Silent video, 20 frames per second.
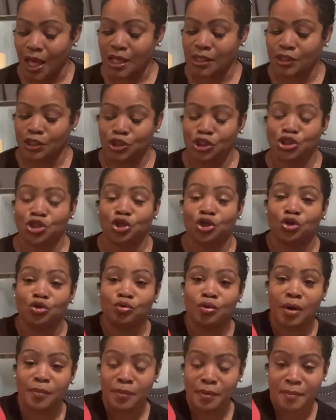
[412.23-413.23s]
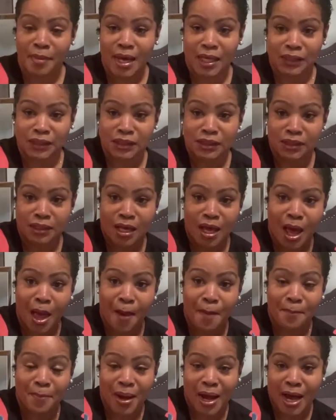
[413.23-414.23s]
this is the Cucumber Melon
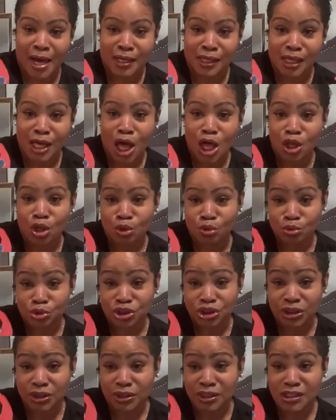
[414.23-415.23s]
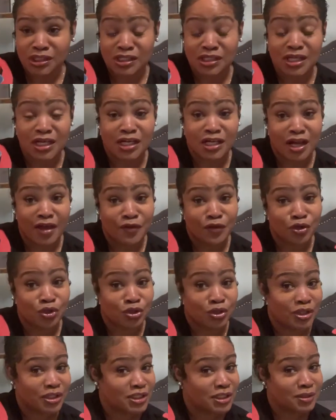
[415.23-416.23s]
Body Lotion. This is another
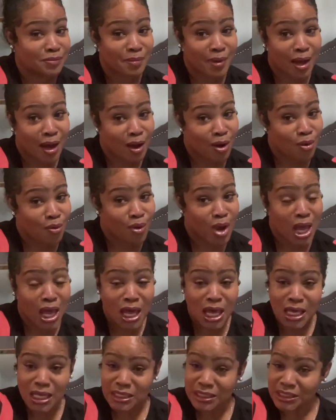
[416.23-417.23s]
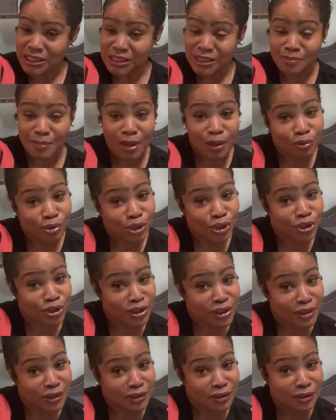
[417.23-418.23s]
good smell. Does it smell
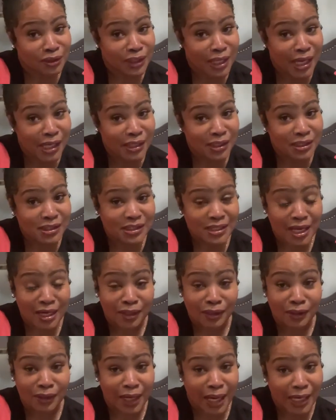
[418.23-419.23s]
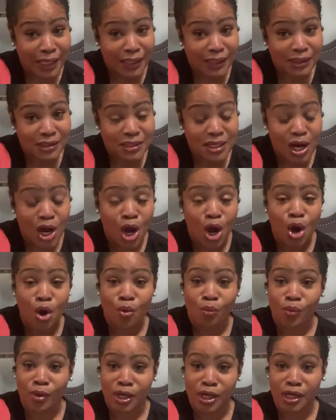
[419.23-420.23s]
good, ladies, at night
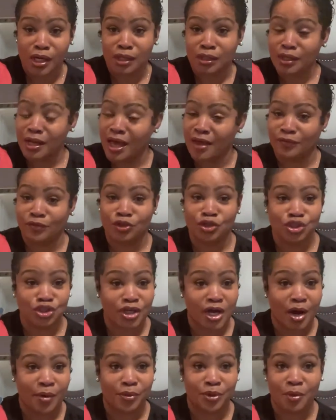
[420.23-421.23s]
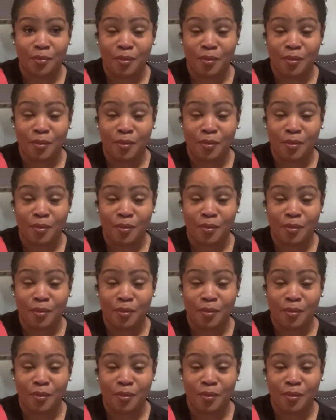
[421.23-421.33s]
when after your shower, your